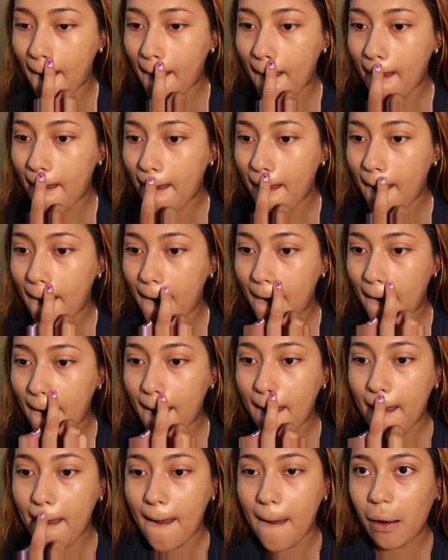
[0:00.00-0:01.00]
Hidden Agenda
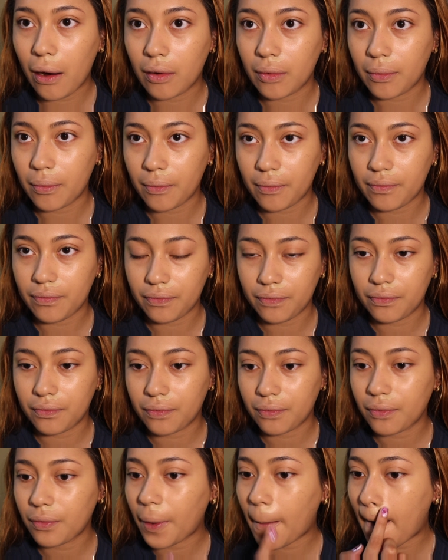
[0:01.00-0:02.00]
palette, and I'm using the
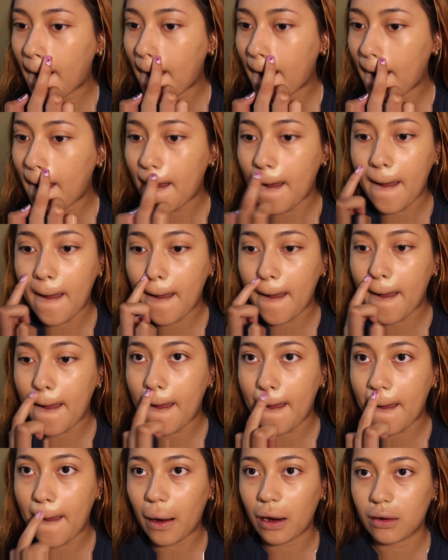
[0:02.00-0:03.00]
greener shade and the
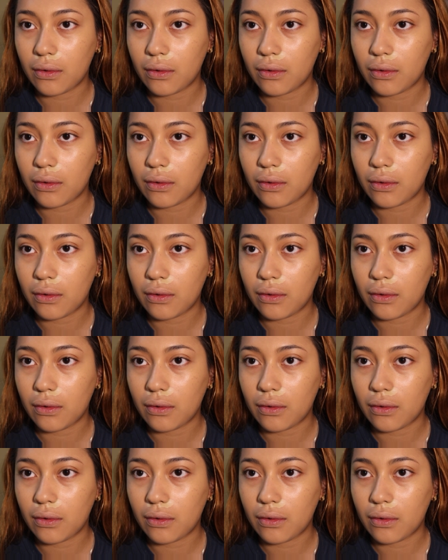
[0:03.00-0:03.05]
lighter